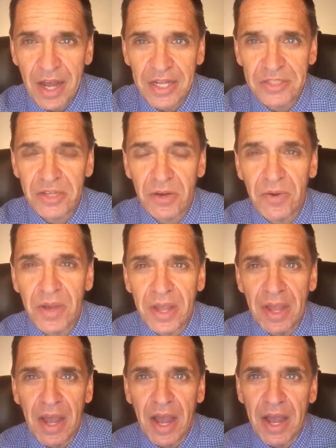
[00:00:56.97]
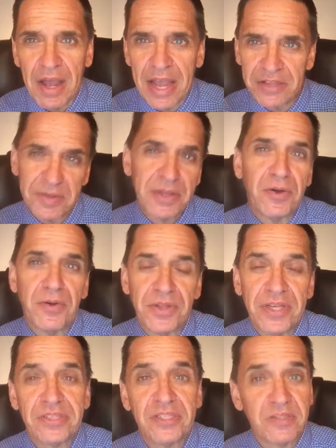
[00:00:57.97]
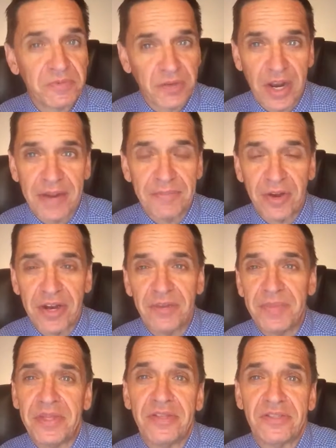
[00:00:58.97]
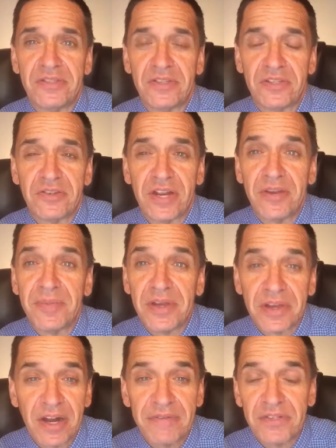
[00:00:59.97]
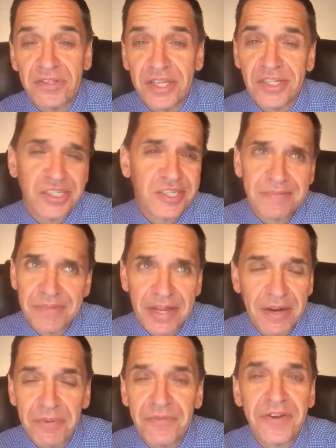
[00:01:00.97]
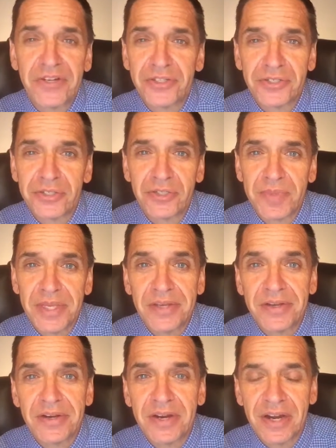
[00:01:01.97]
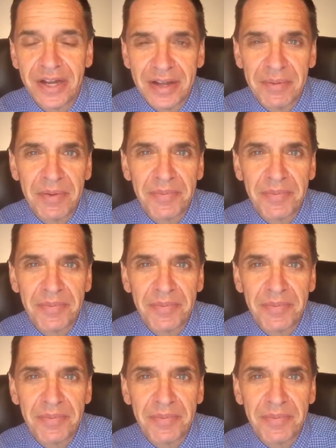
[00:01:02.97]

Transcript: So as I go this, this is just trying to be a conversation. I'm not a professional speaker. I'm a